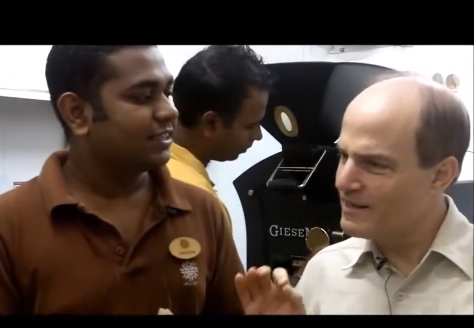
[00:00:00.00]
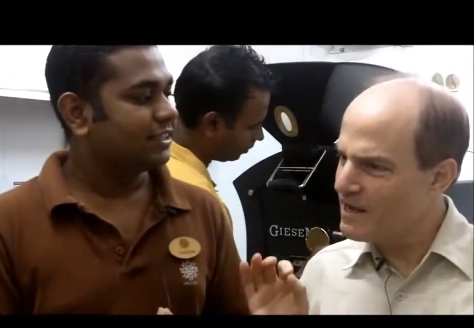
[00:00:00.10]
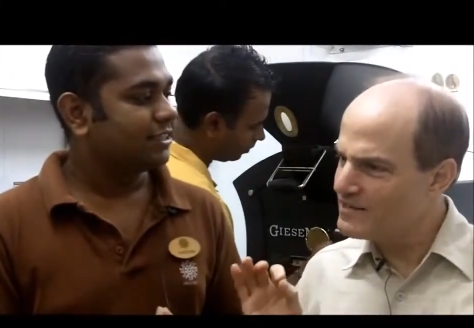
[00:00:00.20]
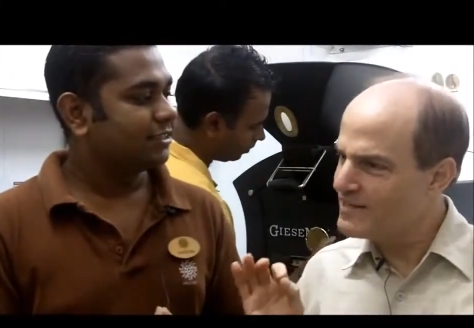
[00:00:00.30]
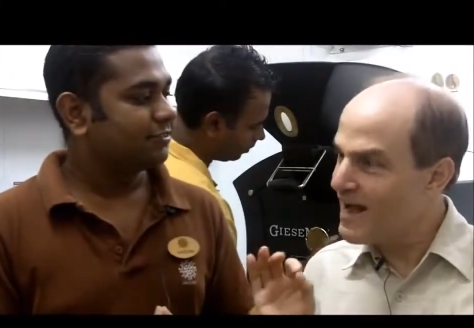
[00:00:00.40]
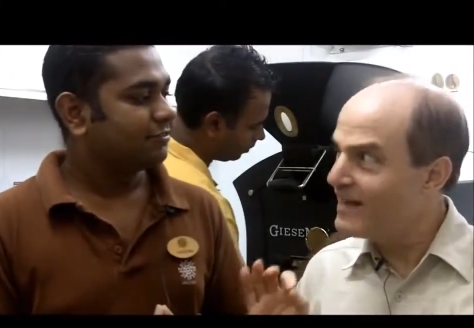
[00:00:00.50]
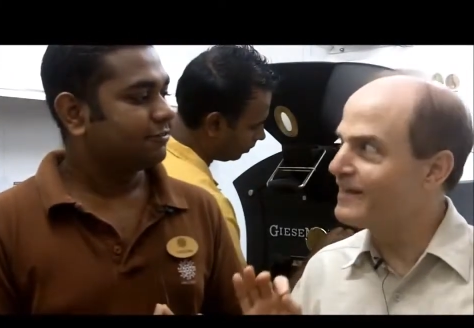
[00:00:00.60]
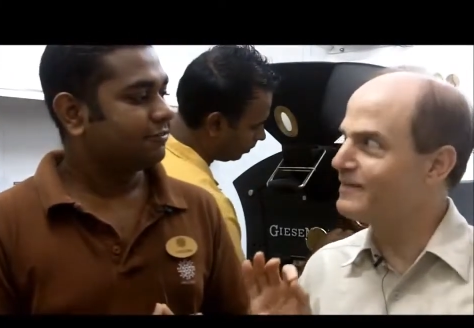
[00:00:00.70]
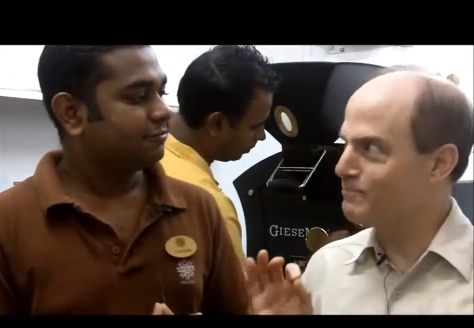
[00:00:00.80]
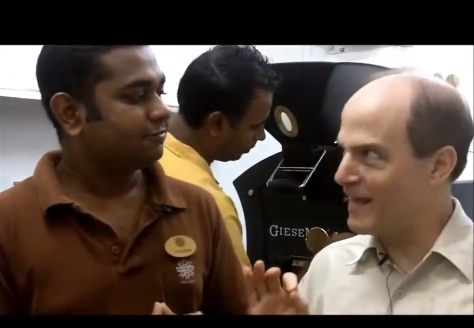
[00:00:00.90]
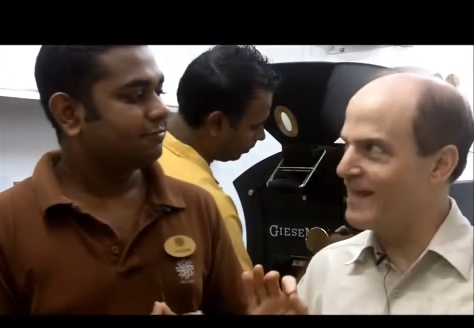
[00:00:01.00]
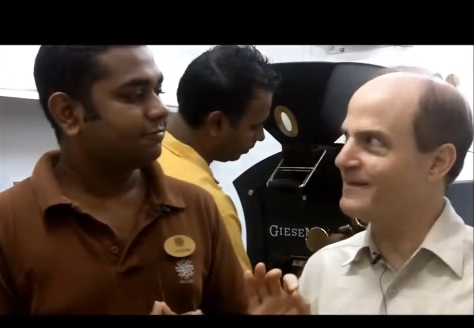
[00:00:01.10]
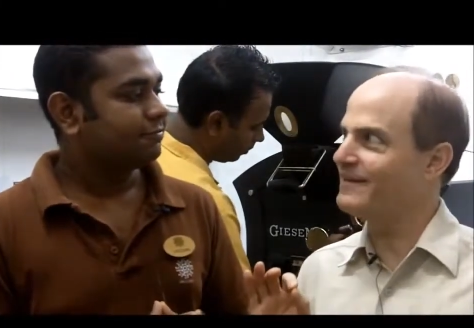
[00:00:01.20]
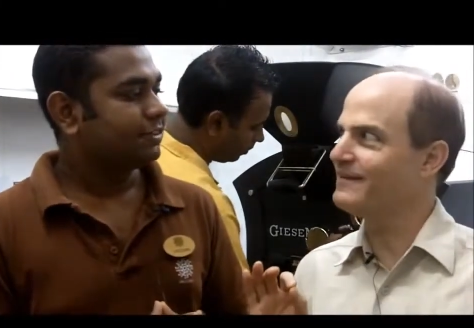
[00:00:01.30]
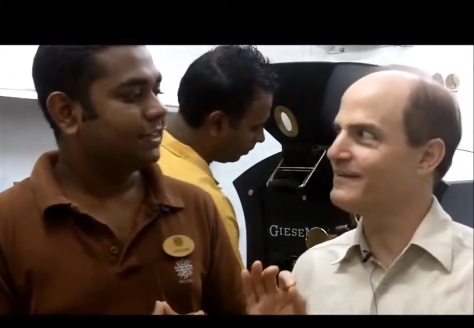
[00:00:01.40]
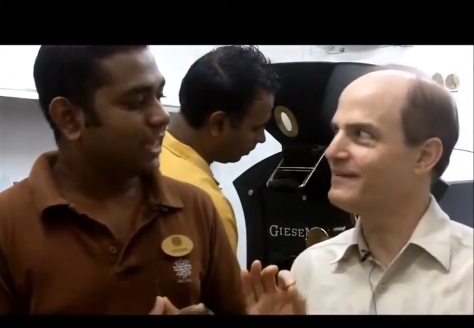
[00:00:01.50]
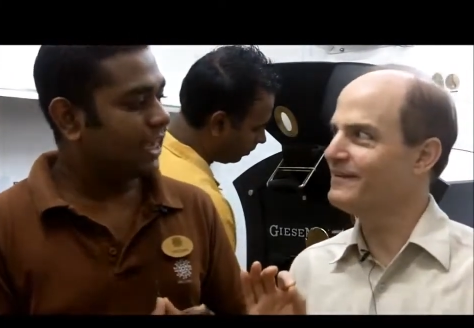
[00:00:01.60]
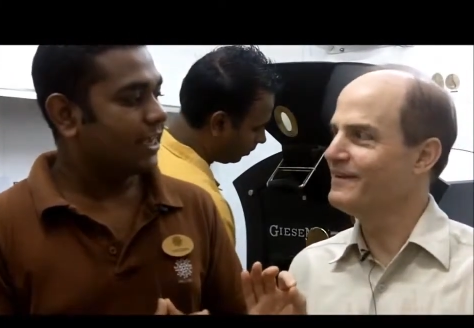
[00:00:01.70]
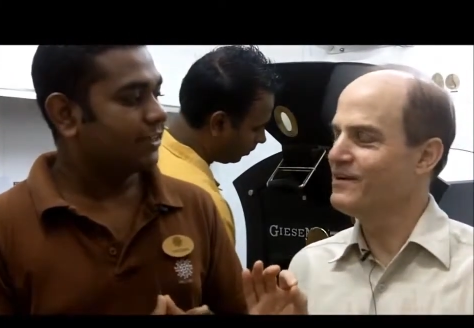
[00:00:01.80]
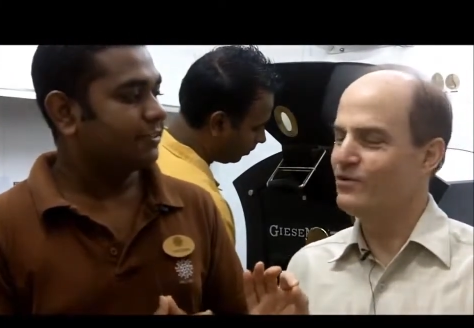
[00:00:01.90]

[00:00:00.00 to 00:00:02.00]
Speaker 1: Lux Island Blend. Yeah.